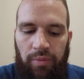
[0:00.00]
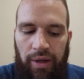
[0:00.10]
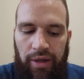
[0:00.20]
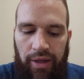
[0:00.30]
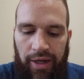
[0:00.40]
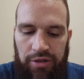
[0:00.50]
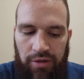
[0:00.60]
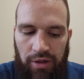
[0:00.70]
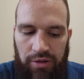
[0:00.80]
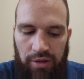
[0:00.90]
and ask
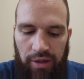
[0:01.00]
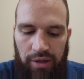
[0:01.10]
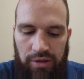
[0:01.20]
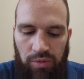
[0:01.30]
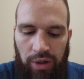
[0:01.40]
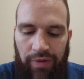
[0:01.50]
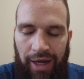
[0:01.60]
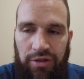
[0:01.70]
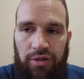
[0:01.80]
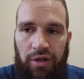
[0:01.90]
Allah it's a way of
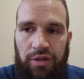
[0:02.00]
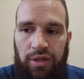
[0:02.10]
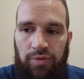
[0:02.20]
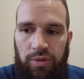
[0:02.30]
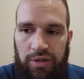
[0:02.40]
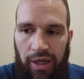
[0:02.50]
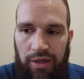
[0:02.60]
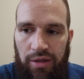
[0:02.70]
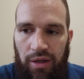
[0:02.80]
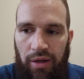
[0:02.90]
asking Allah to give you his
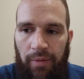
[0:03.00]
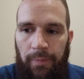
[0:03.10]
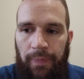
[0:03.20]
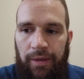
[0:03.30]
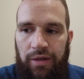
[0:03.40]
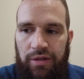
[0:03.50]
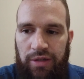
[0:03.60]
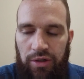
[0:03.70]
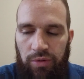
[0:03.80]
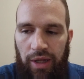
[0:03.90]
light and to
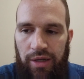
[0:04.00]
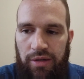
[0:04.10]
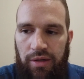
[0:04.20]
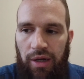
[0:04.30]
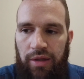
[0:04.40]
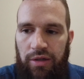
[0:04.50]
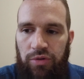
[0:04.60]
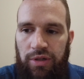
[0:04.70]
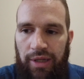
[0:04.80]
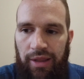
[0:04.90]
send you light, and then
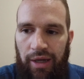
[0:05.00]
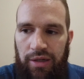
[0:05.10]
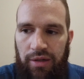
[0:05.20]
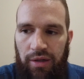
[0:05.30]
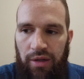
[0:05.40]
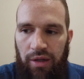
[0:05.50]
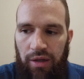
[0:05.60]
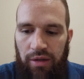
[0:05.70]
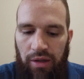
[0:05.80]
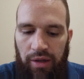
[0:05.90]
using that light
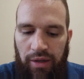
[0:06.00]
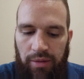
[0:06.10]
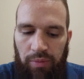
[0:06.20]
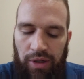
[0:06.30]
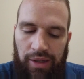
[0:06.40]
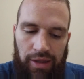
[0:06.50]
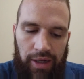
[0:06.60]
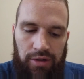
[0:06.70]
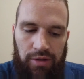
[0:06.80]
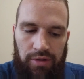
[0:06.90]
and then bringing that
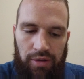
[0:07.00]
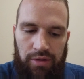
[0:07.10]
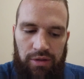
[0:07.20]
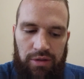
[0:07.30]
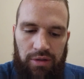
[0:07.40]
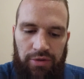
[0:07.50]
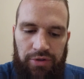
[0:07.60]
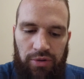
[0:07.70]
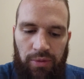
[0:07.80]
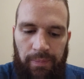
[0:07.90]
light to the darkness.
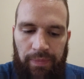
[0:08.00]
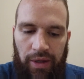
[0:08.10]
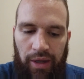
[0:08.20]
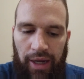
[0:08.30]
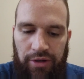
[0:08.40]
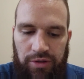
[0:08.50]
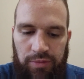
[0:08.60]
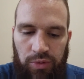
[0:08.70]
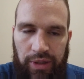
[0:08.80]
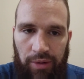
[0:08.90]
And
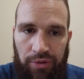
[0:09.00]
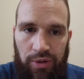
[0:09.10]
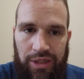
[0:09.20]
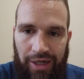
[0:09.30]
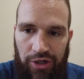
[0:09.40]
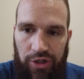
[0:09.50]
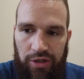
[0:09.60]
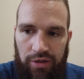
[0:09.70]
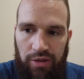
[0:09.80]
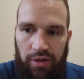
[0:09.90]
just doing that with your
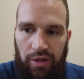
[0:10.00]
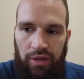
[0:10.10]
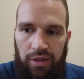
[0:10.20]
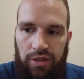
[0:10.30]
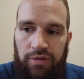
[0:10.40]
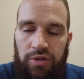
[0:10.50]
intention, he